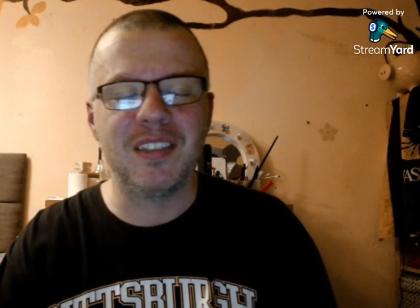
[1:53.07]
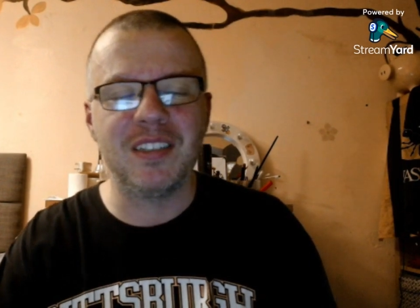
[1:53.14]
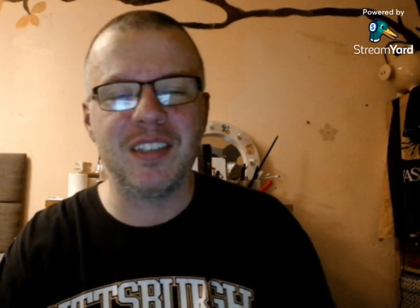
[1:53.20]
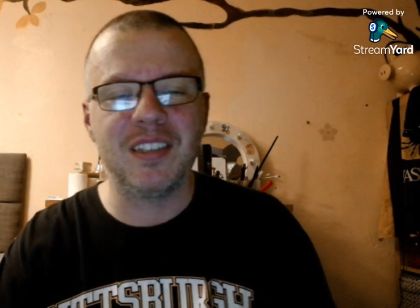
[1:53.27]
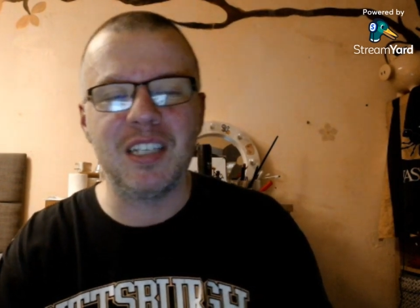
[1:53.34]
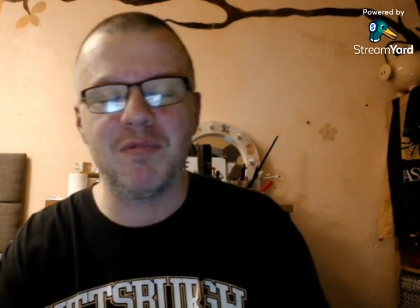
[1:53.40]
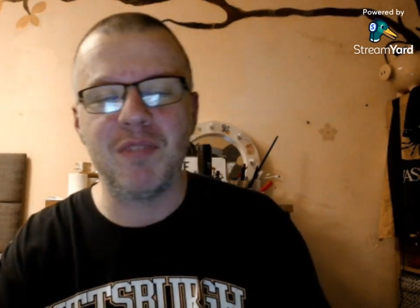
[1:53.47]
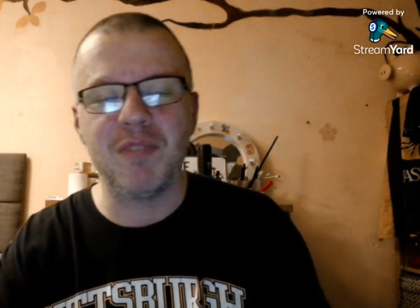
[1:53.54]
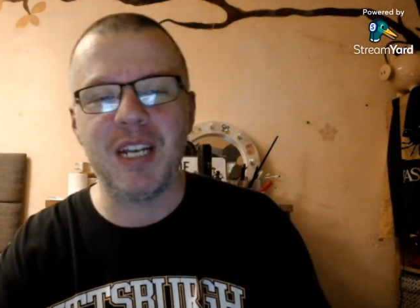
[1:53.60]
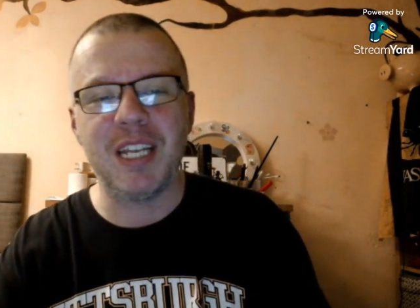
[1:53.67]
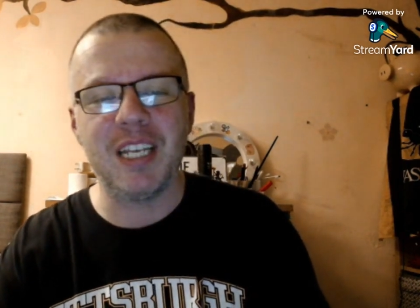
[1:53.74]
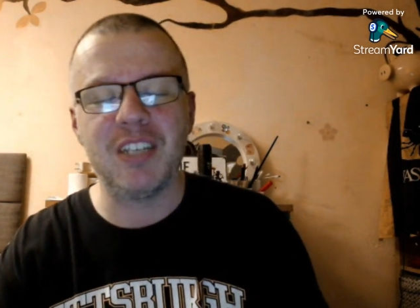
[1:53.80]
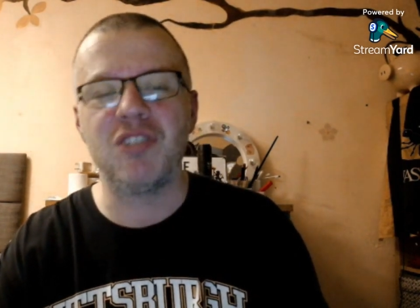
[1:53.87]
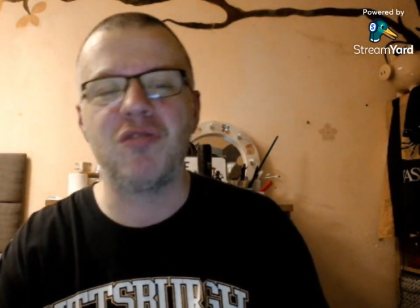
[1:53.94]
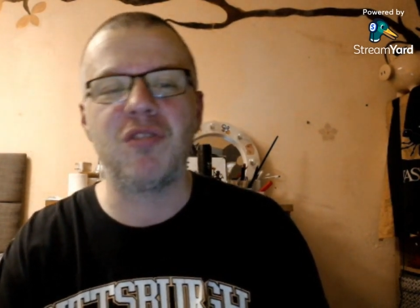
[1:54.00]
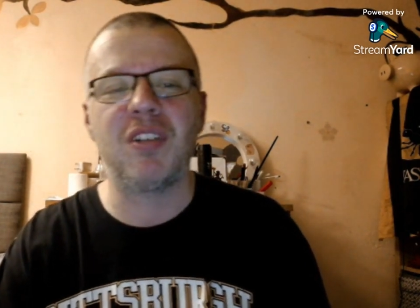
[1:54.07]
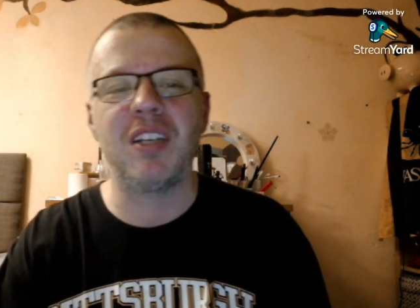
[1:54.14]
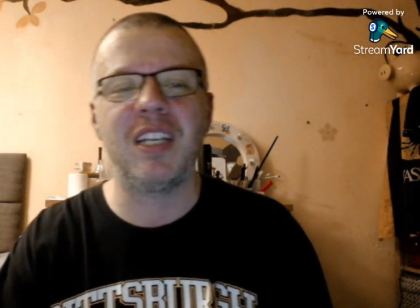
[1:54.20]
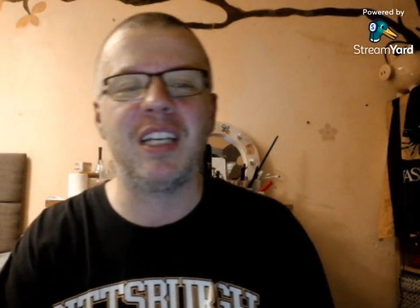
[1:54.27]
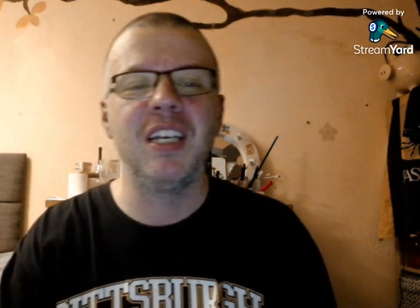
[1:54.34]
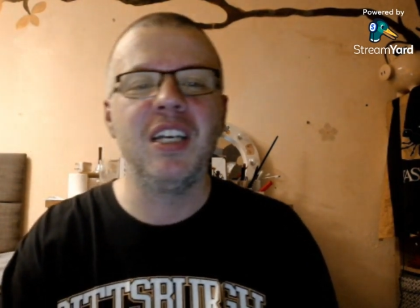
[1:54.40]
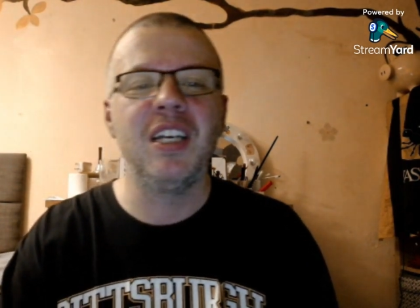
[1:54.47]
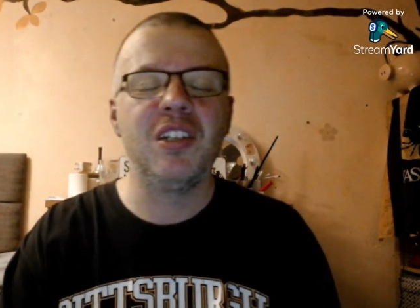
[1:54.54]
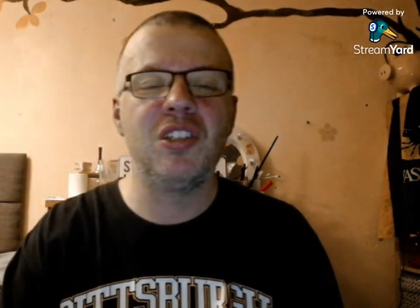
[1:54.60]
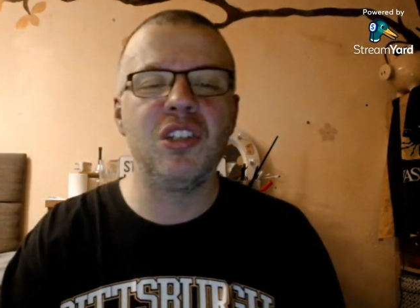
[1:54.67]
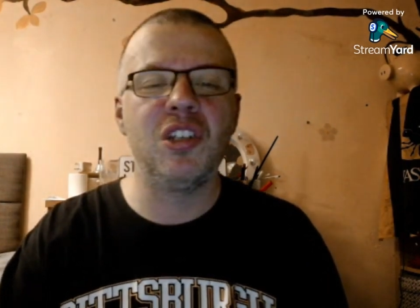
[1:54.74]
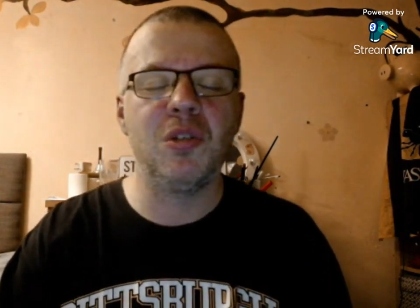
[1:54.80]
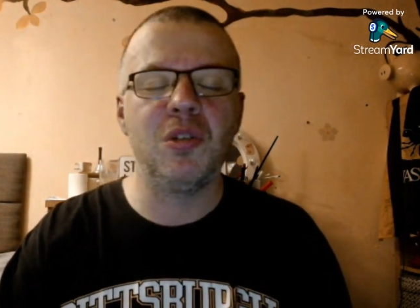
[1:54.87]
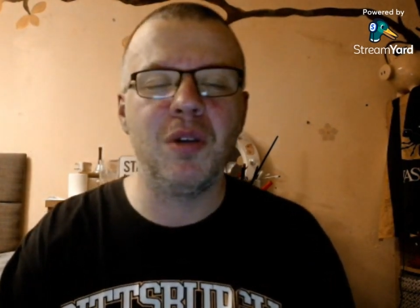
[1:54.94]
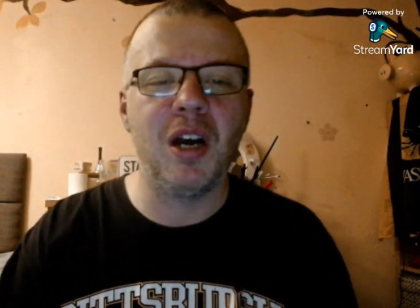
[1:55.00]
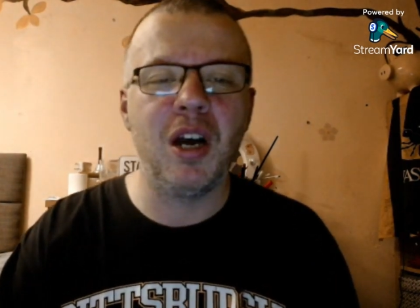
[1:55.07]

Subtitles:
and he really is struggling to